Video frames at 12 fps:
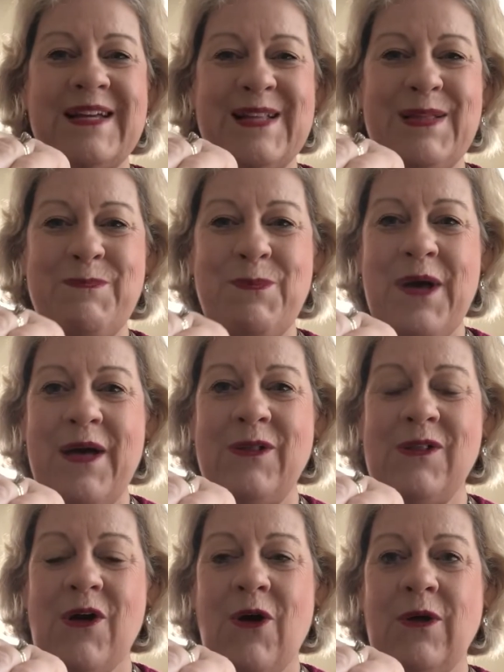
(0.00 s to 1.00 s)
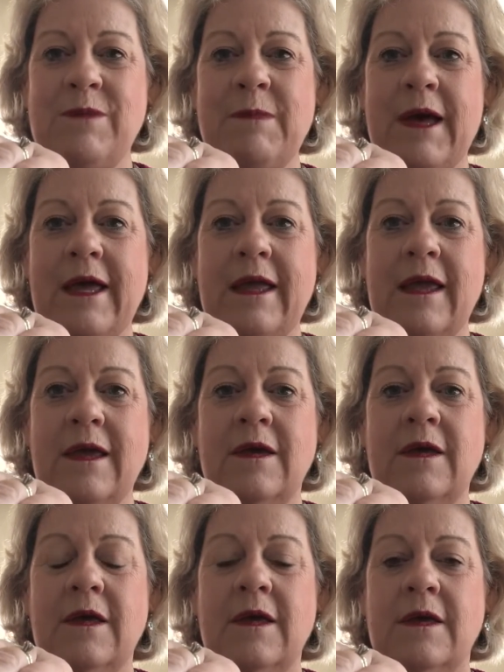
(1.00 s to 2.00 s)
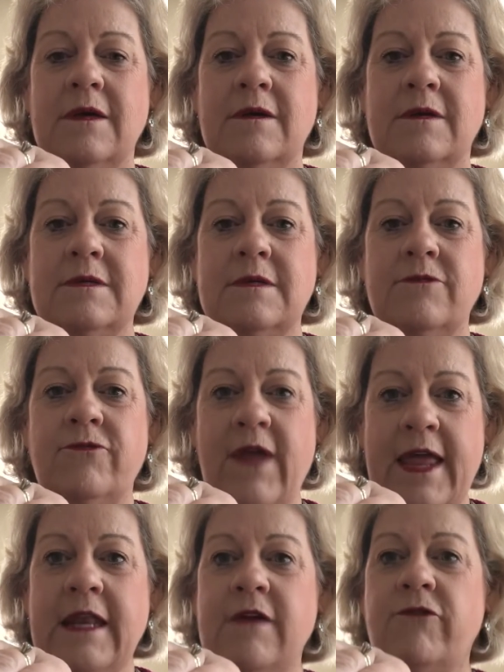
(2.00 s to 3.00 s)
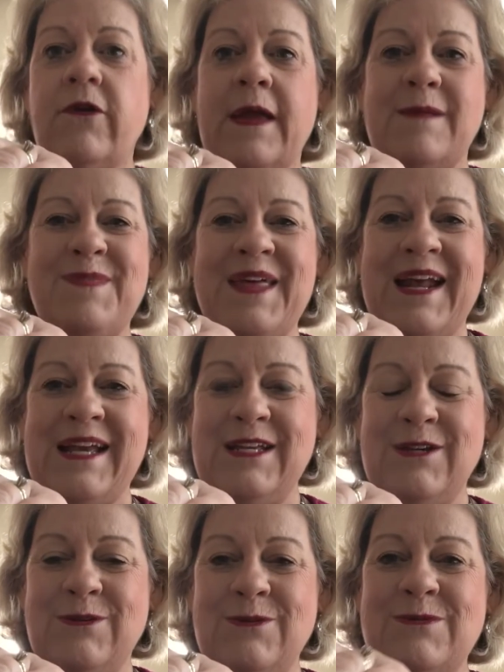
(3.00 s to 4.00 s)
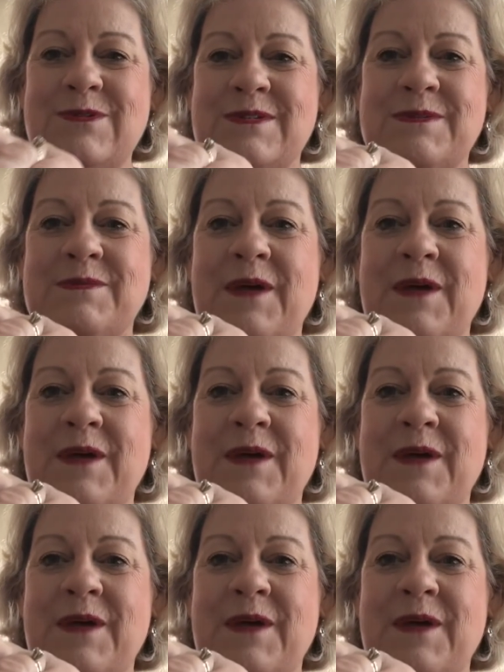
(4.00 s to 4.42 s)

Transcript: clip well on my fanny frame that I use,